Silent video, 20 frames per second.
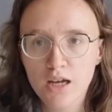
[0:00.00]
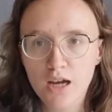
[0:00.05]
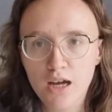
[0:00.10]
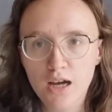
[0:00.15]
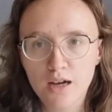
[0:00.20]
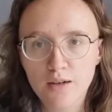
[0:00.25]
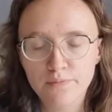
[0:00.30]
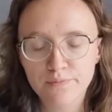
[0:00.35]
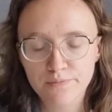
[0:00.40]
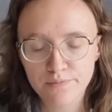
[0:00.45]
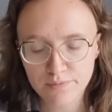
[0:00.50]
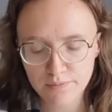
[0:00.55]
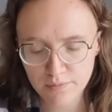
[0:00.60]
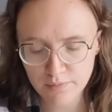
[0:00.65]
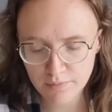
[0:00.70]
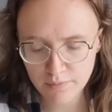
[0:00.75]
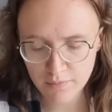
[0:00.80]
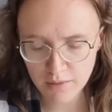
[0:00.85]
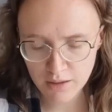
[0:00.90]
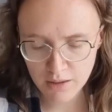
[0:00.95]

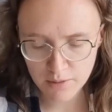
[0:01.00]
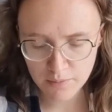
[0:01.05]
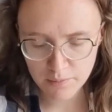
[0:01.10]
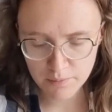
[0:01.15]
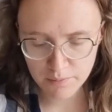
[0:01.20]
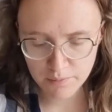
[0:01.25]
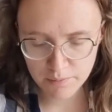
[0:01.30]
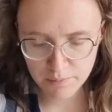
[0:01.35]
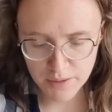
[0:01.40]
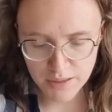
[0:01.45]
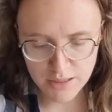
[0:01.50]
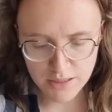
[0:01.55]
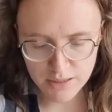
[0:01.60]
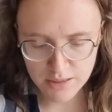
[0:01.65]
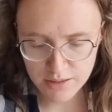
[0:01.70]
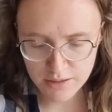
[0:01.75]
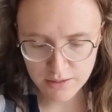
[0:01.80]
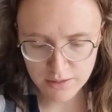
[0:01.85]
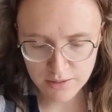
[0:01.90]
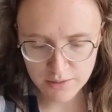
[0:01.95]
But
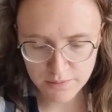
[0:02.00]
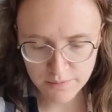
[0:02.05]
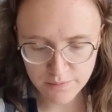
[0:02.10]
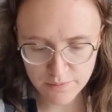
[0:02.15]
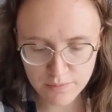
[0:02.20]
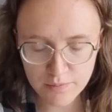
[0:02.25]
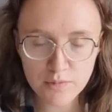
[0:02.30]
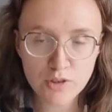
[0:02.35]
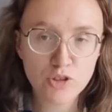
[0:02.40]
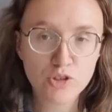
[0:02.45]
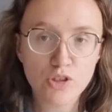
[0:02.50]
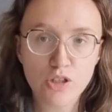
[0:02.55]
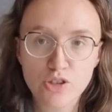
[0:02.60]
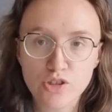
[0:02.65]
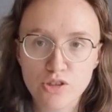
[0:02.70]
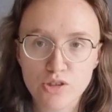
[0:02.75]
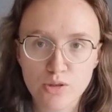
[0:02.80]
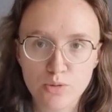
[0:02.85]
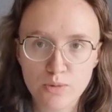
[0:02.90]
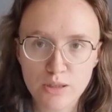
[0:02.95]
it's not
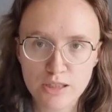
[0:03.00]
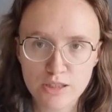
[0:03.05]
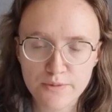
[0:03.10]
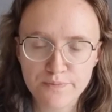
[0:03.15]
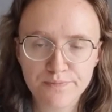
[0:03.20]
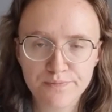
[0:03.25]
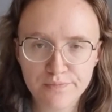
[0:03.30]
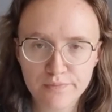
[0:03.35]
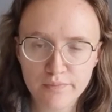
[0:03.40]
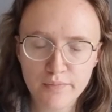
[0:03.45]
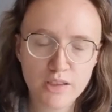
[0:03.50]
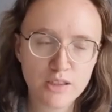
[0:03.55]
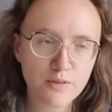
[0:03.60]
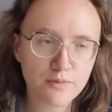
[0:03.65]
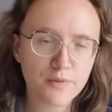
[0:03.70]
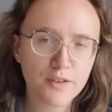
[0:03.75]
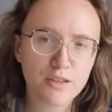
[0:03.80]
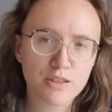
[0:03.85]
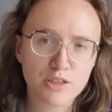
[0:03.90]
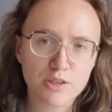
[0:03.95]
just the ones, it's a
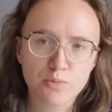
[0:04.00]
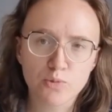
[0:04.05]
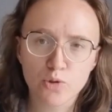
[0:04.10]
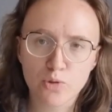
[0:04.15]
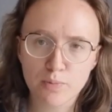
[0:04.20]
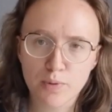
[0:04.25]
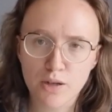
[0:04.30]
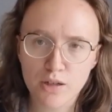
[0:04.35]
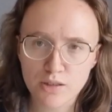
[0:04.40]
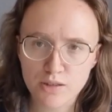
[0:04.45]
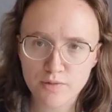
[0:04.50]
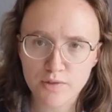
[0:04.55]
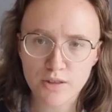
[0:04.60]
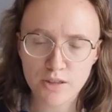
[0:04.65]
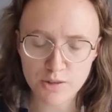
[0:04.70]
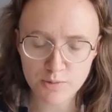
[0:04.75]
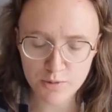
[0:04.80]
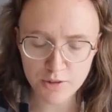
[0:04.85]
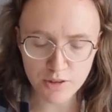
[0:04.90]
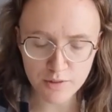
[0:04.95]
very small part of
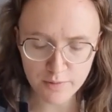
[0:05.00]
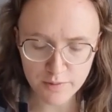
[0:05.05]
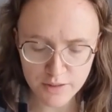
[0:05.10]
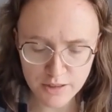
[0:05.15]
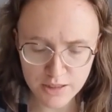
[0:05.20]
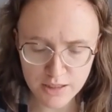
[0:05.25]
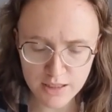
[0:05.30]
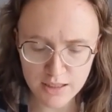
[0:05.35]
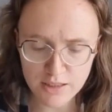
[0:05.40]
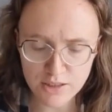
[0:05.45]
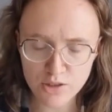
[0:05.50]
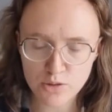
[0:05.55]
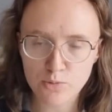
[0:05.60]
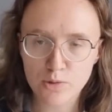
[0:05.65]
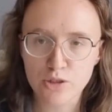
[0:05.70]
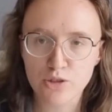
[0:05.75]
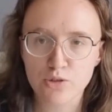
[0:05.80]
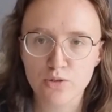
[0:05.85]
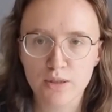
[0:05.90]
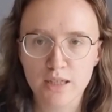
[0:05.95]
Oxford, obviously, it's the
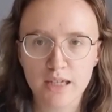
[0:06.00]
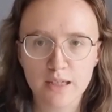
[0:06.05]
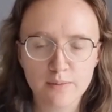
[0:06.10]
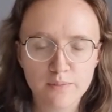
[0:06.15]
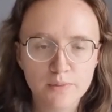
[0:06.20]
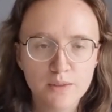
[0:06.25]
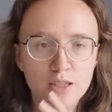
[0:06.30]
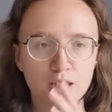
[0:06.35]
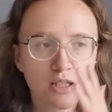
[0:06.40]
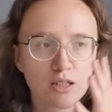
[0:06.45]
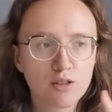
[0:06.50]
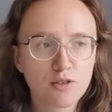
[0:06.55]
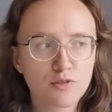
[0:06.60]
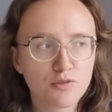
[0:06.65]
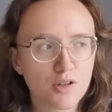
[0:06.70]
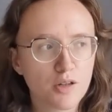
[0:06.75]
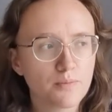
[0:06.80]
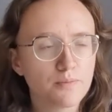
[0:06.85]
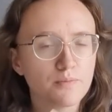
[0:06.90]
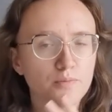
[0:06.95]
ones who came
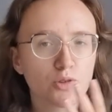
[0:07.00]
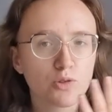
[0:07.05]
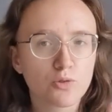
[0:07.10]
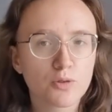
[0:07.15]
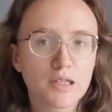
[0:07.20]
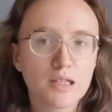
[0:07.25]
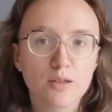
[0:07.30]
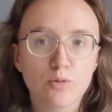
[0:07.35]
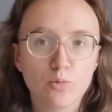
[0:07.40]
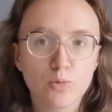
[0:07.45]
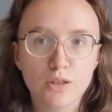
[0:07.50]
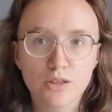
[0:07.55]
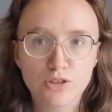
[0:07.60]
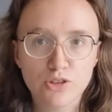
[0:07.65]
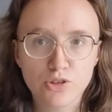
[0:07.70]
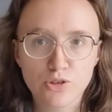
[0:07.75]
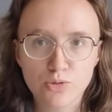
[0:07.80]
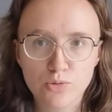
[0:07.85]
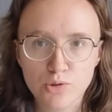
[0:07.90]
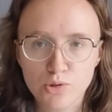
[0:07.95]
from really
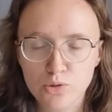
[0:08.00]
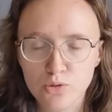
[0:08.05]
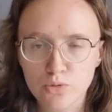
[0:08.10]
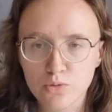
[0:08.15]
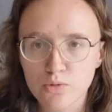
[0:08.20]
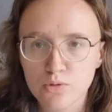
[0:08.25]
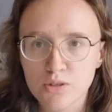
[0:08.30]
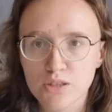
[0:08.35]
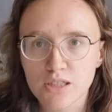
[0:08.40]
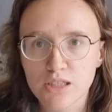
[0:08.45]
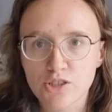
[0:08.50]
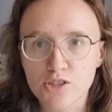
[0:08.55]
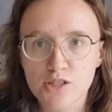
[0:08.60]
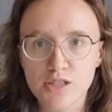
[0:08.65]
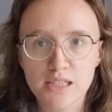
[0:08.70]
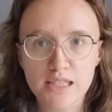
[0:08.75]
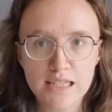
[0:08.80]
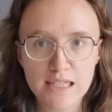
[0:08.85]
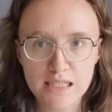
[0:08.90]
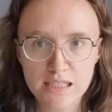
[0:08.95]
well-to-do schools such
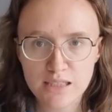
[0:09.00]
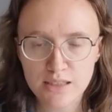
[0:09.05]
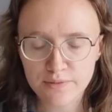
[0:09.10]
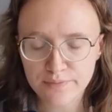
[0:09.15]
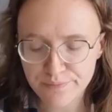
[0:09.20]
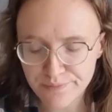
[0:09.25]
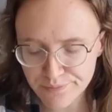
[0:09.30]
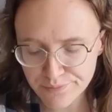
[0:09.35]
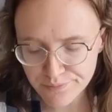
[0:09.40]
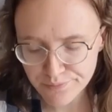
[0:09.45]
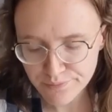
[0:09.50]
as Eton.